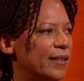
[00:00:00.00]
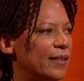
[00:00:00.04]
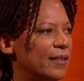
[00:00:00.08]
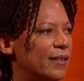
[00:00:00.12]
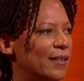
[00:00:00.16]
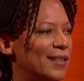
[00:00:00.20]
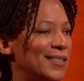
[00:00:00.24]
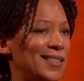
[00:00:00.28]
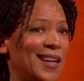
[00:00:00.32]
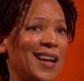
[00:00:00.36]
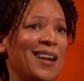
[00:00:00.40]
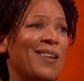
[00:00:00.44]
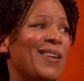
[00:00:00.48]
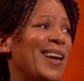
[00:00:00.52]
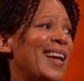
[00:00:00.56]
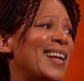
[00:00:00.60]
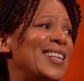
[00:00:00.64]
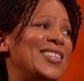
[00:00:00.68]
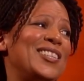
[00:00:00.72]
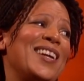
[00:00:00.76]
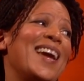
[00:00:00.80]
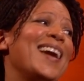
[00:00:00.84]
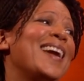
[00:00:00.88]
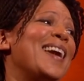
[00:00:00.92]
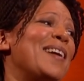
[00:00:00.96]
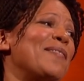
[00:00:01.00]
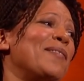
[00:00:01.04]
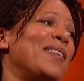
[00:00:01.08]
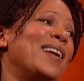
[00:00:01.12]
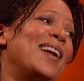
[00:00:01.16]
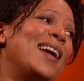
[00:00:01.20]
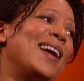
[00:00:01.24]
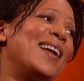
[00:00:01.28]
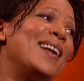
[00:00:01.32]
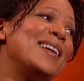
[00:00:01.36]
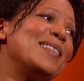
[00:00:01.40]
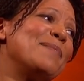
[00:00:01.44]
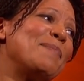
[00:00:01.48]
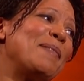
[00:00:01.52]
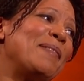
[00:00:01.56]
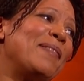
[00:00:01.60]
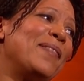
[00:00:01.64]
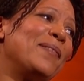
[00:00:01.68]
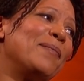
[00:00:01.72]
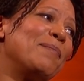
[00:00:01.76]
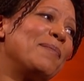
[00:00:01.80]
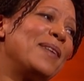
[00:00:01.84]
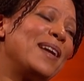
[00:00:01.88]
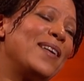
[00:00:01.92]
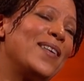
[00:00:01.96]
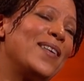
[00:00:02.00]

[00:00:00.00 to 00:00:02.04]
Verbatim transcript: Because I don't get a check every year, let's be